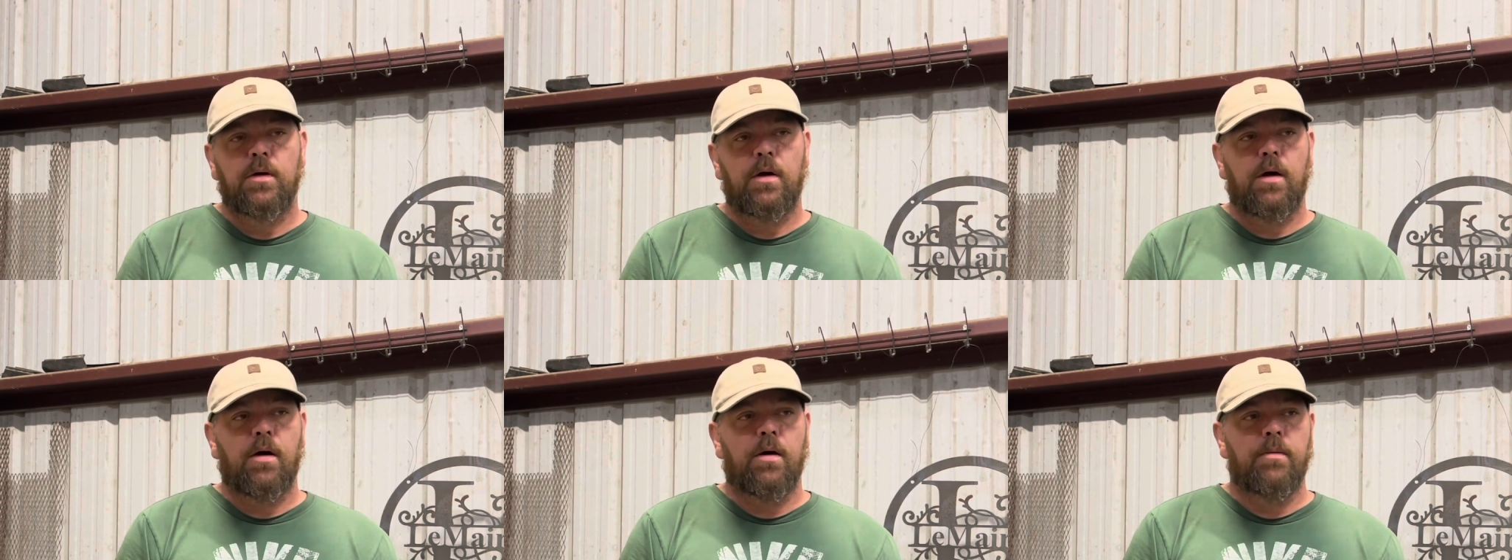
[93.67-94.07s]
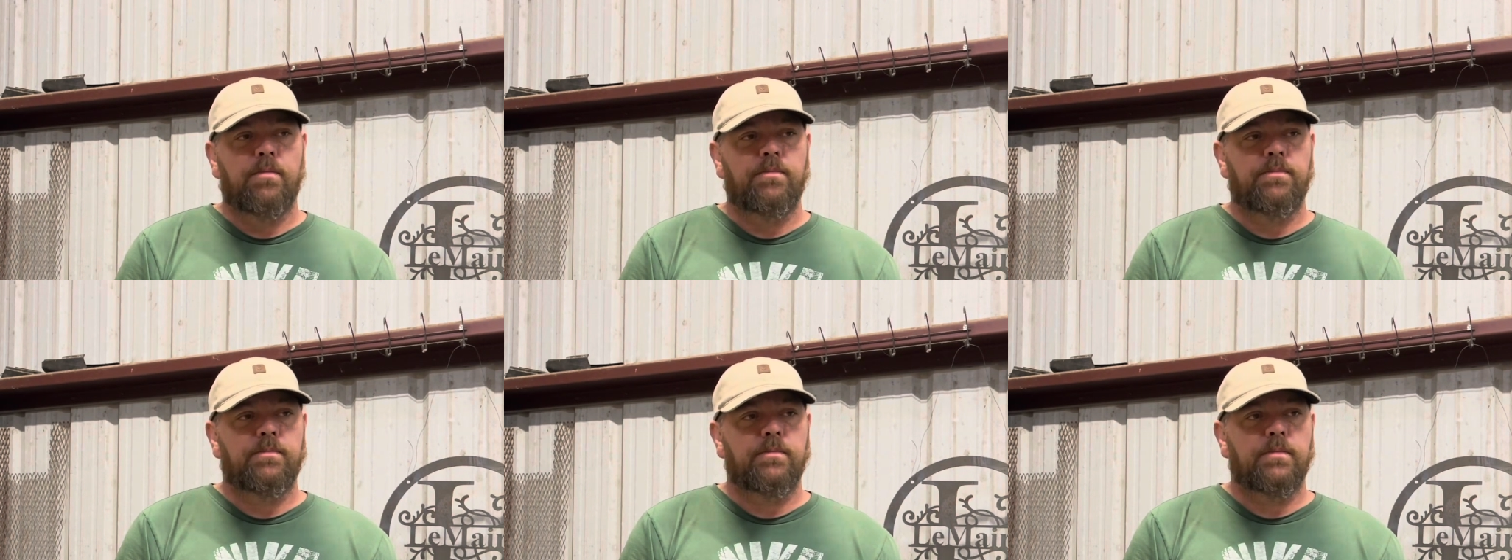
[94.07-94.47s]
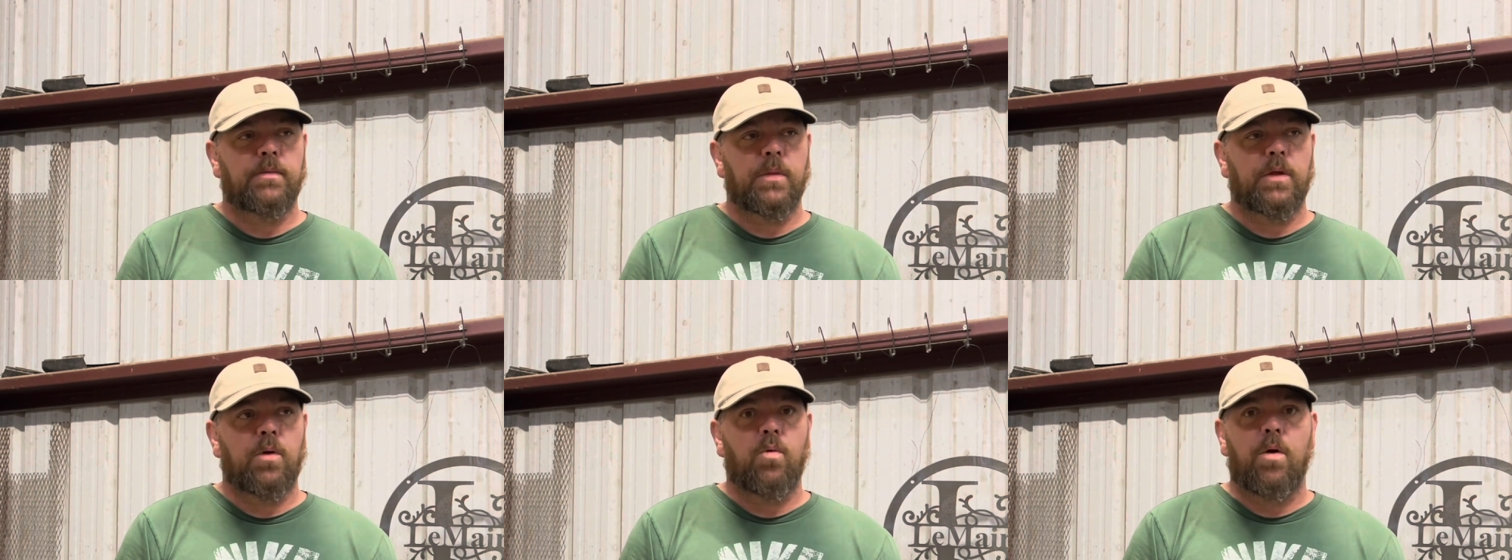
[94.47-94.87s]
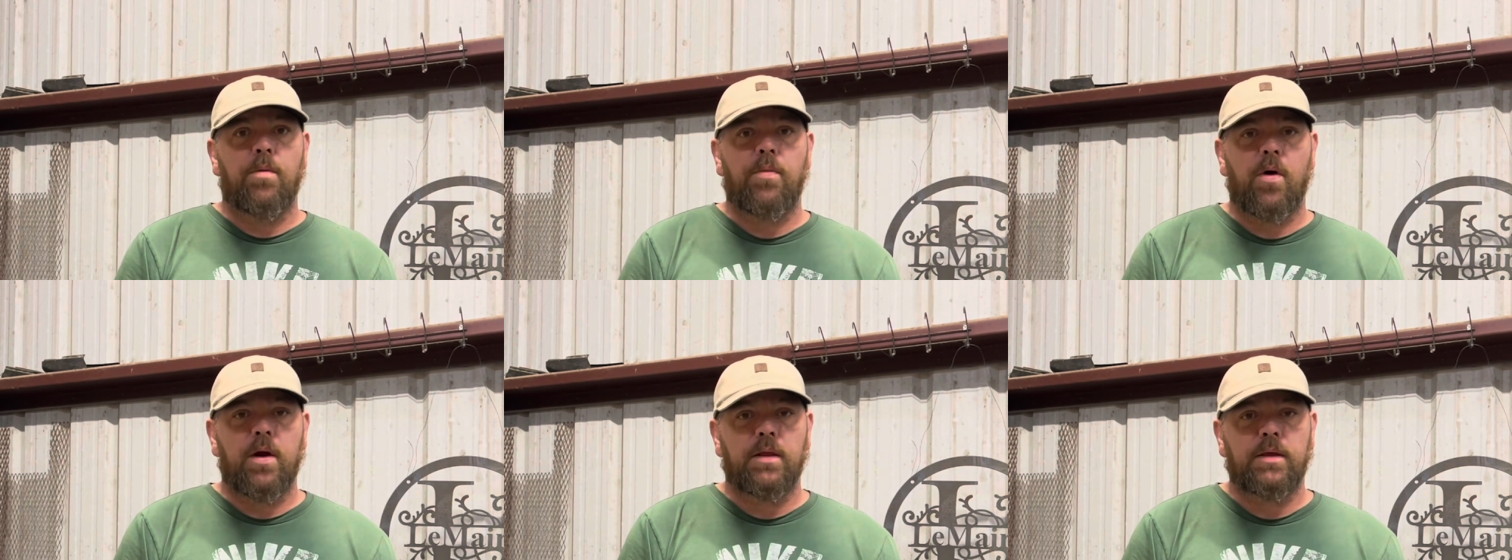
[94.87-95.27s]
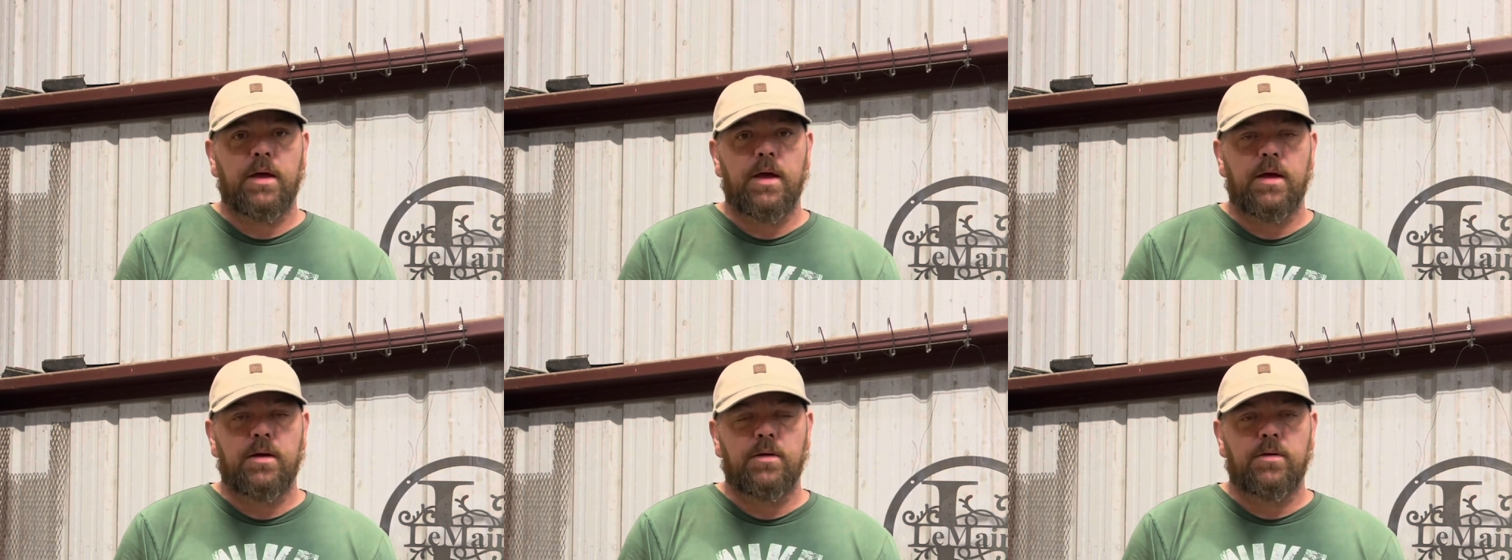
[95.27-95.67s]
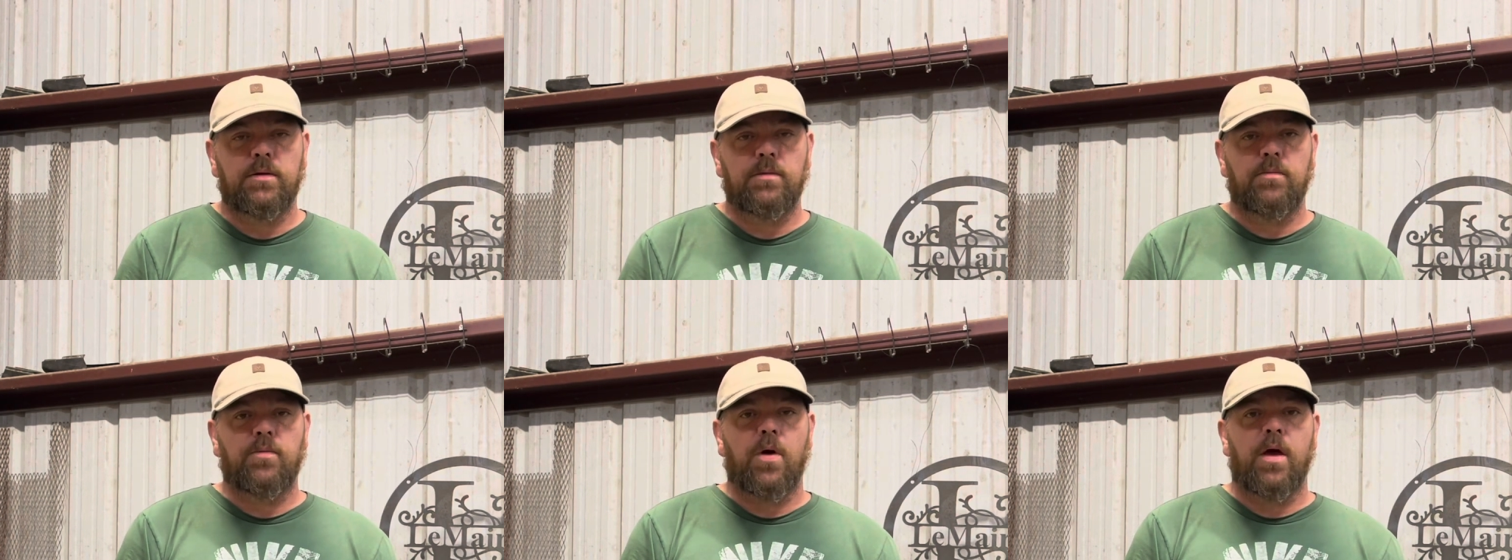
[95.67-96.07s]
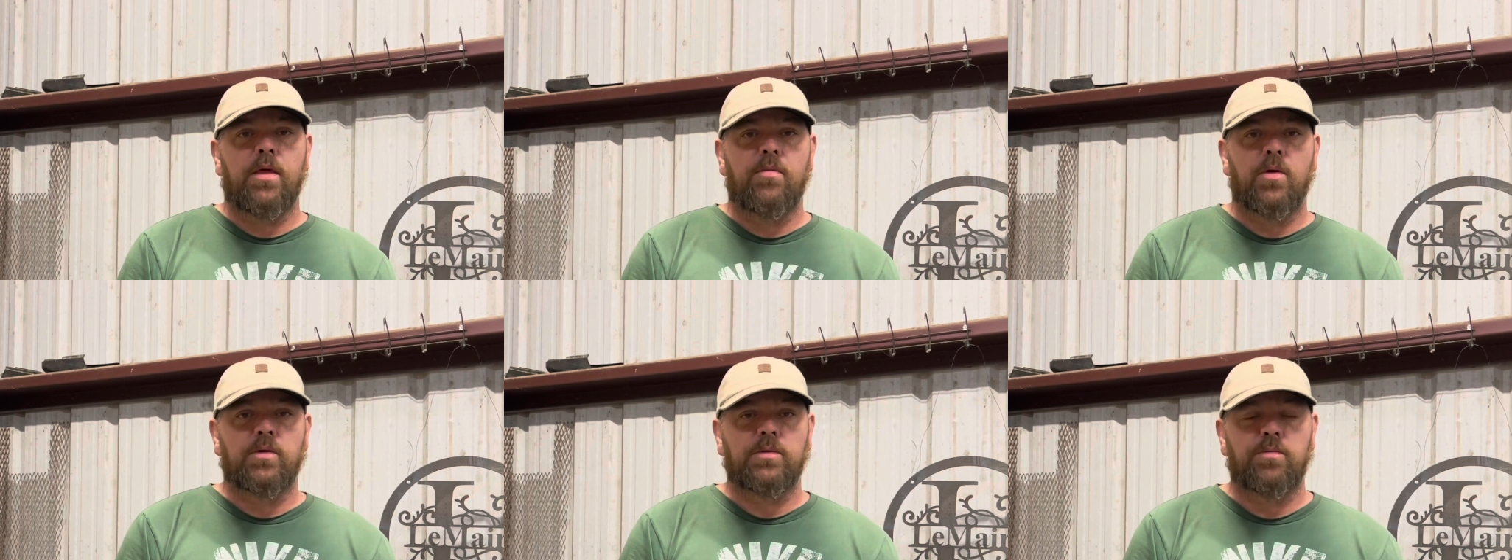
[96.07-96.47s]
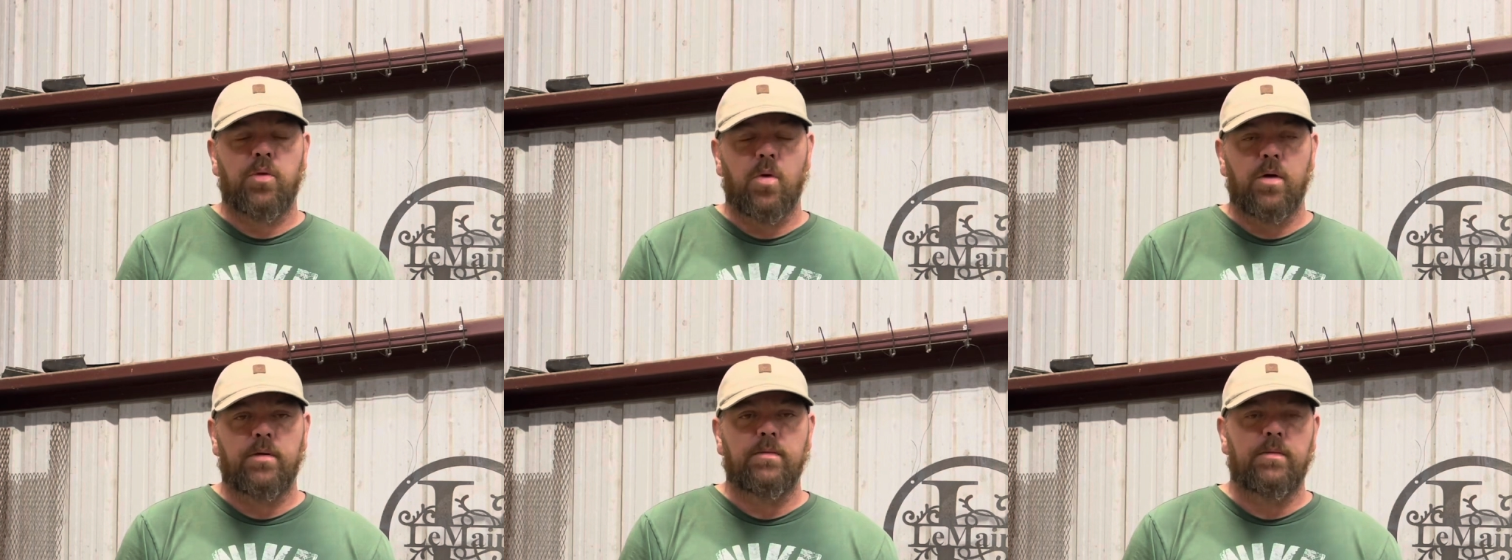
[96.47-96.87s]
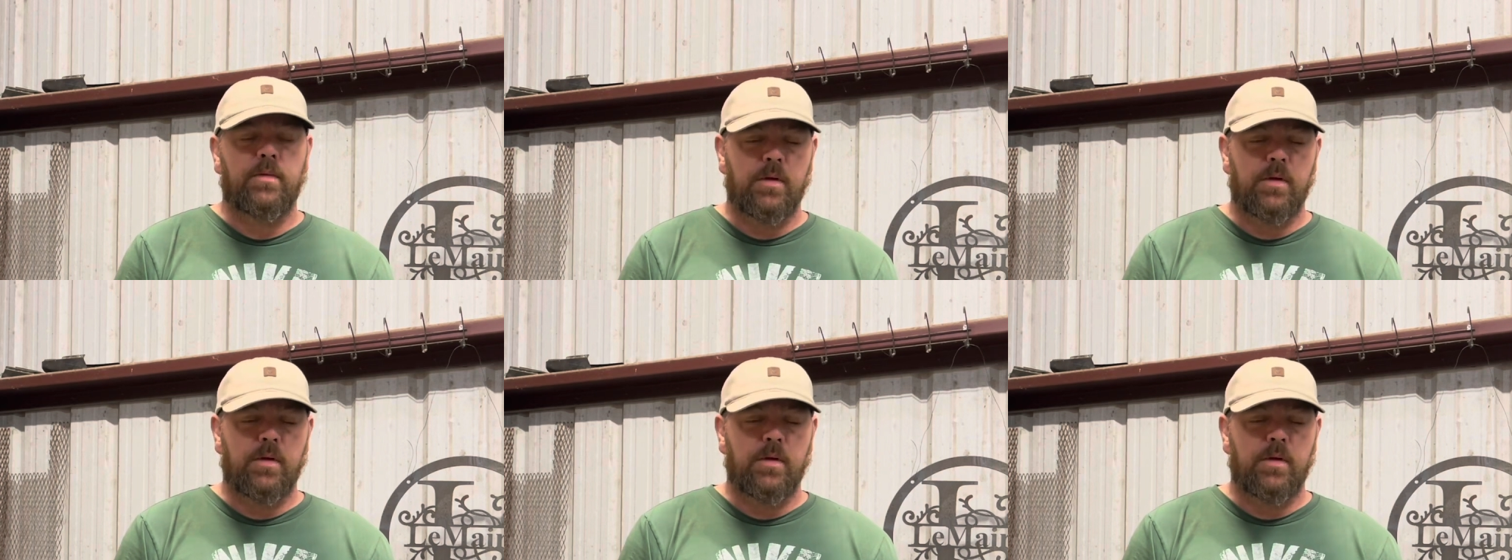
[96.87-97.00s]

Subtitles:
One part at the end is probably the most important.